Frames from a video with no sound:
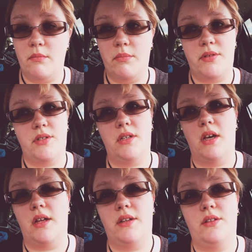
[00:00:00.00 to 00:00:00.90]

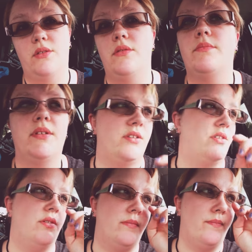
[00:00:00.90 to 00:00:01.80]
But
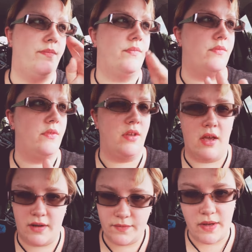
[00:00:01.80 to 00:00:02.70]
you
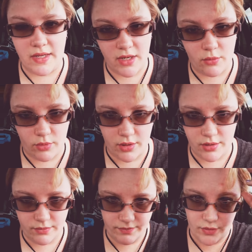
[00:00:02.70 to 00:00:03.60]
gotta find out where